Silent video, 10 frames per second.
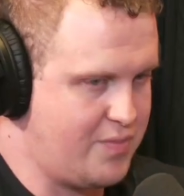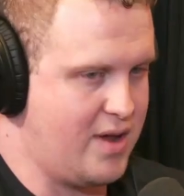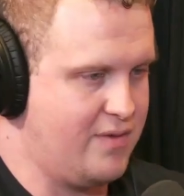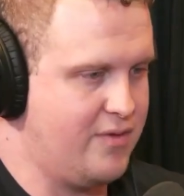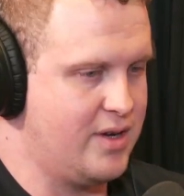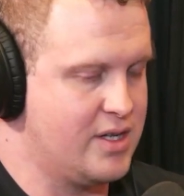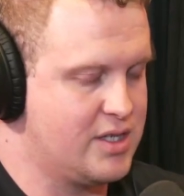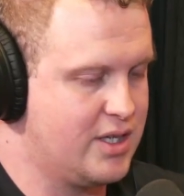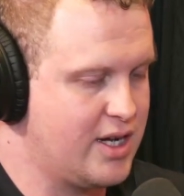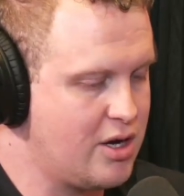End Fitness?
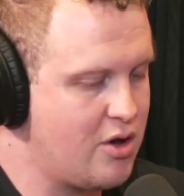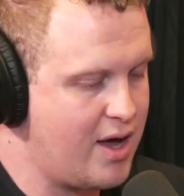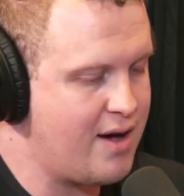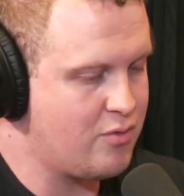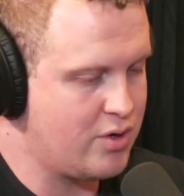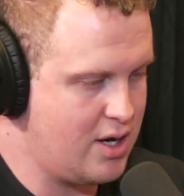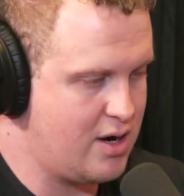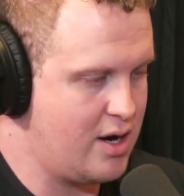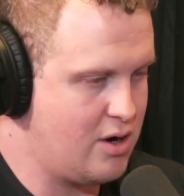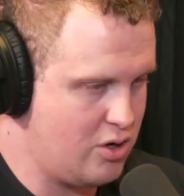Because I know they have one
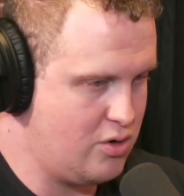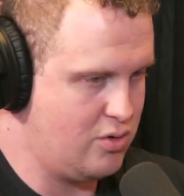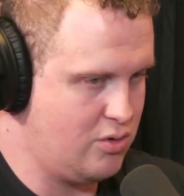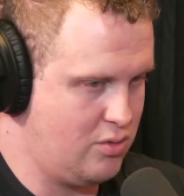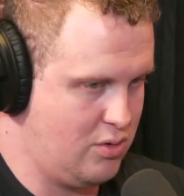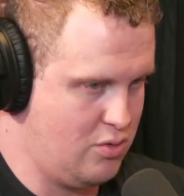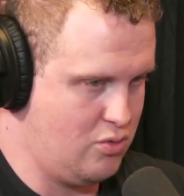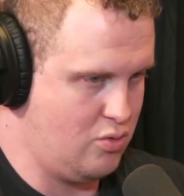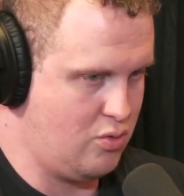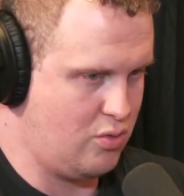here. I know you do.
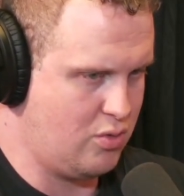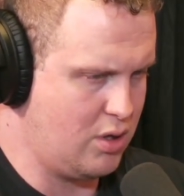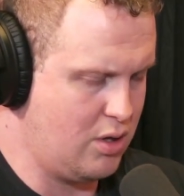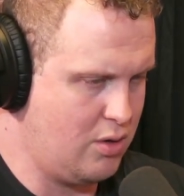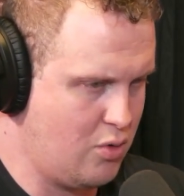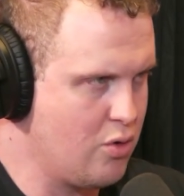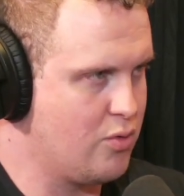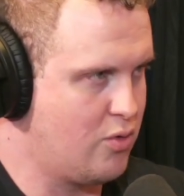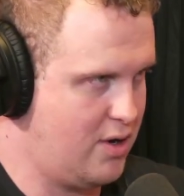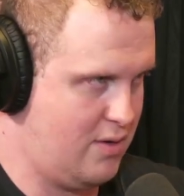You own the
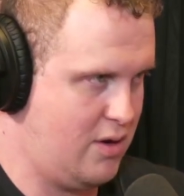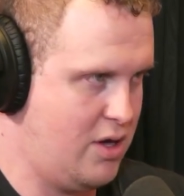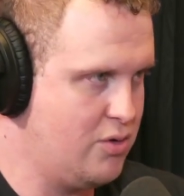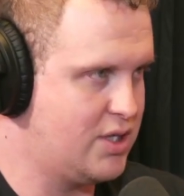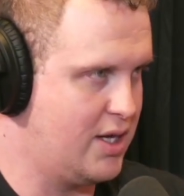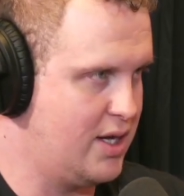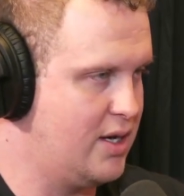one in Houston.